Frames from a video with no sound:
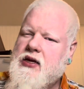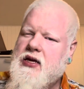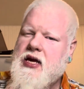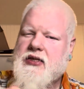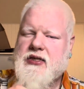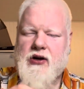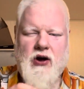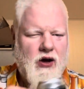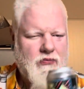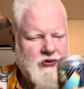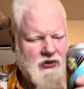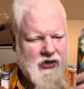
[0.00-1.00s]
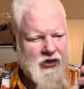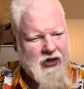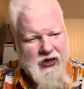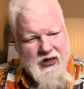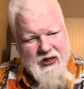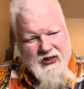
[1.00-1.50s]
yeast, and hops.
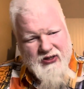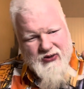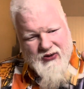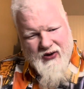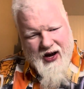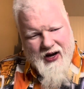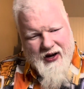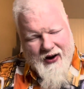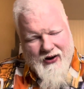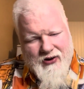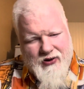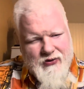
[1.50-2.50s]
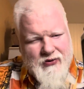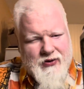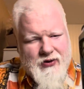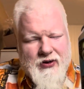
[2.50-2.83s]
So grain, are you,